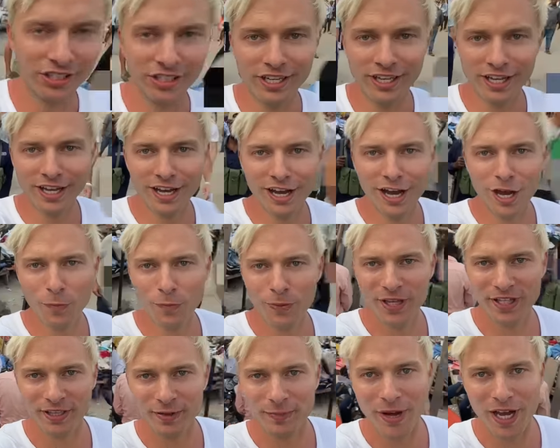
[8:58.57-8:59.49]
you er hear how
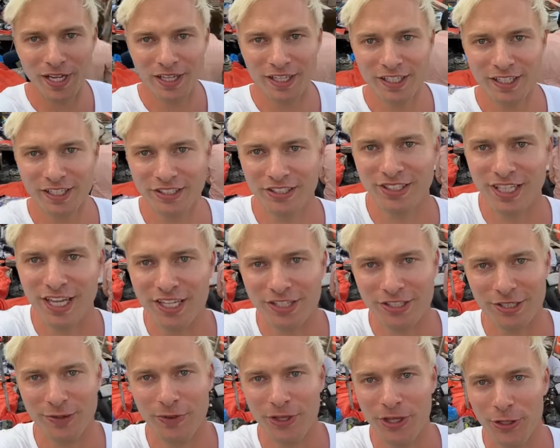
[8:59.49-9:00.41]
big the market is? There's er
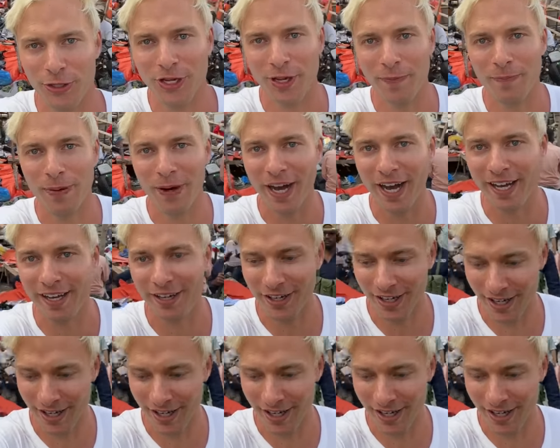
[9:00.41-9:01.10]
something you can buy on